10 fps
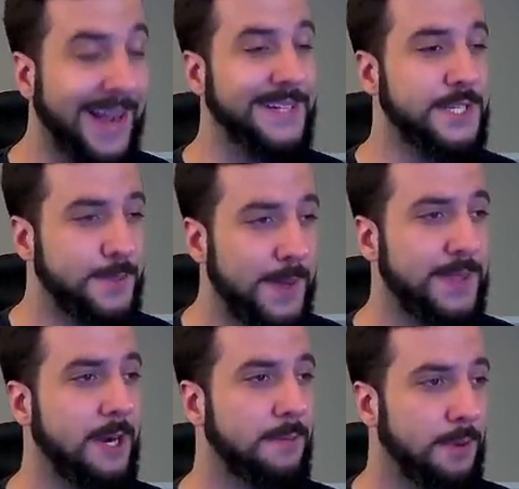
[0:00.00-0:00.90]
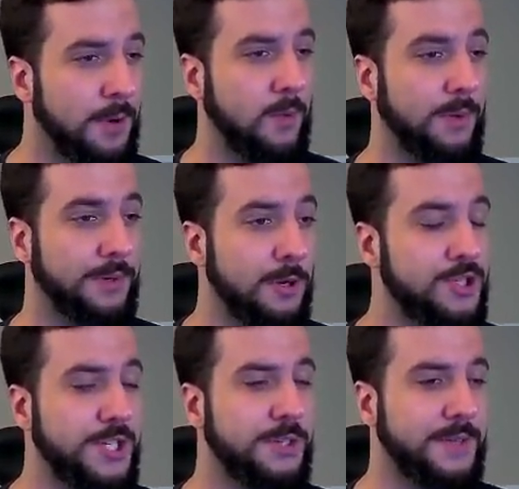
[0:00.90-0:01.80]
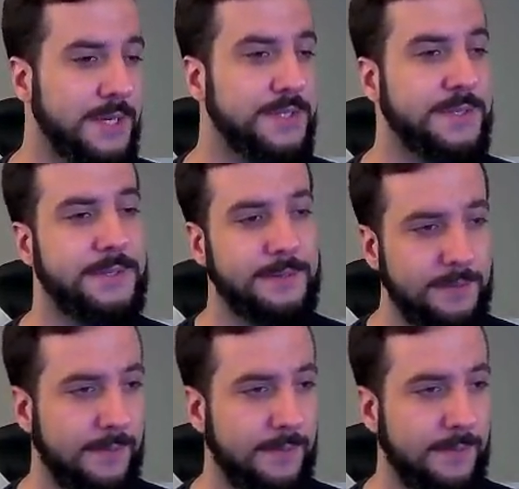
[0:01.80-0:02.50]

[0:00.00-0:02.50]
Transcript: I anticipate that our opponent will no shield this.